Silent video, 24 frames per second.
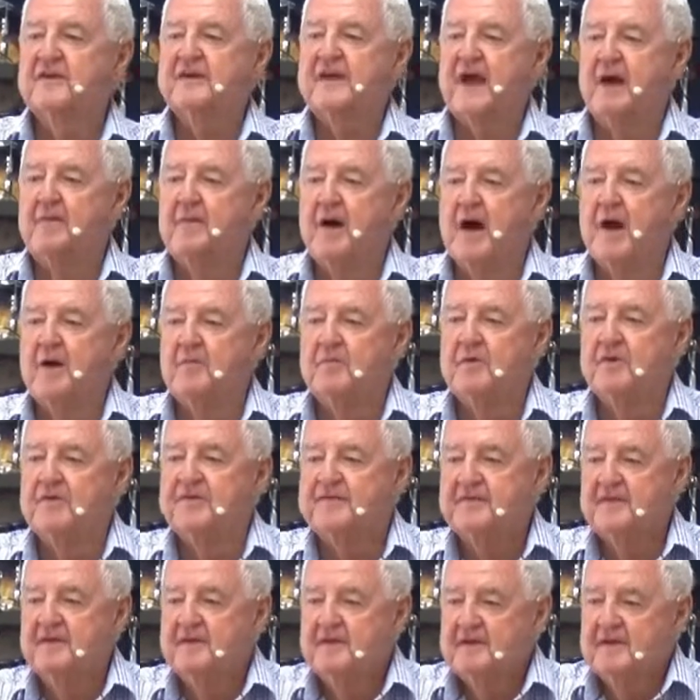and you come home
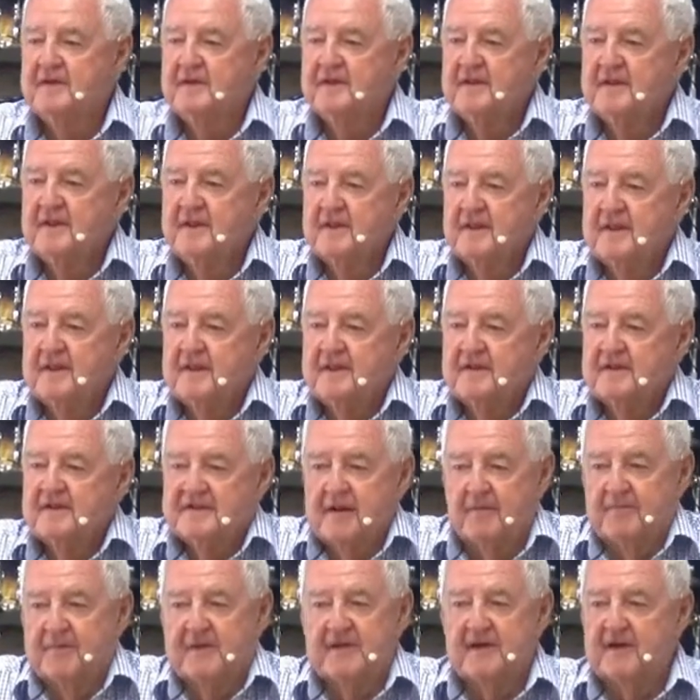with
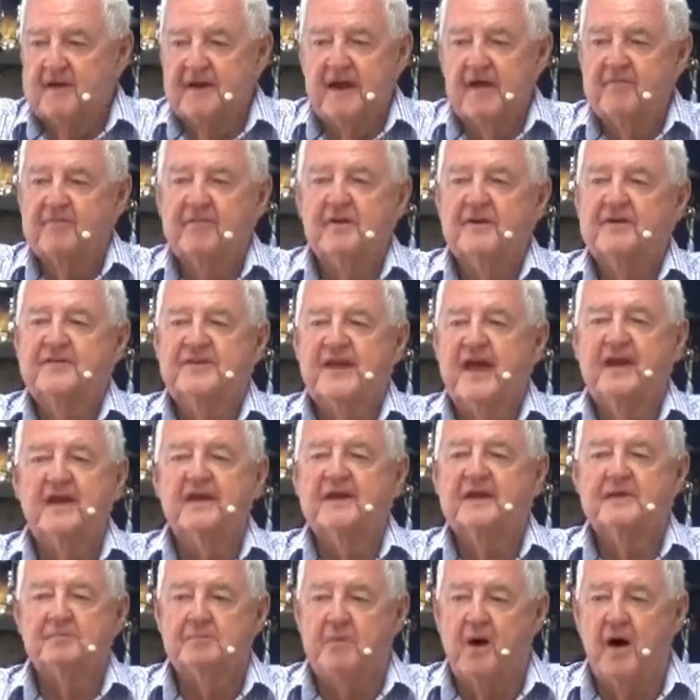something you never
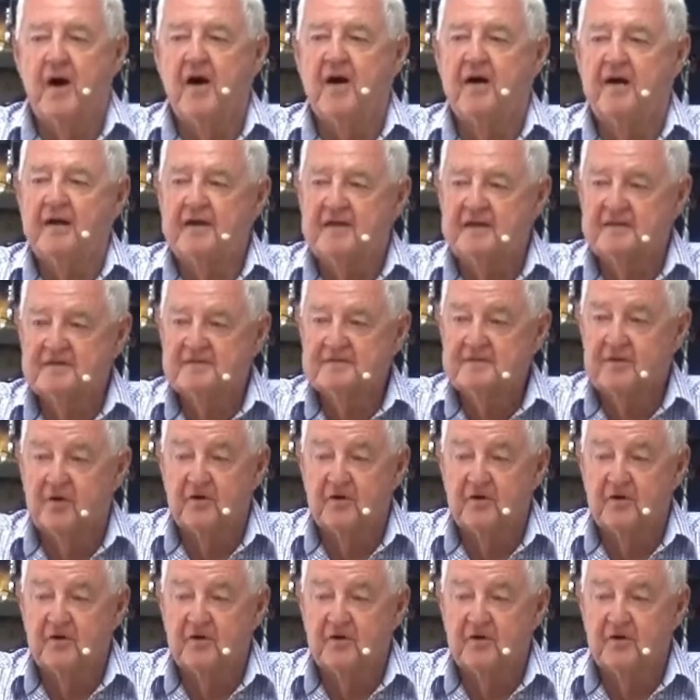intended to buy,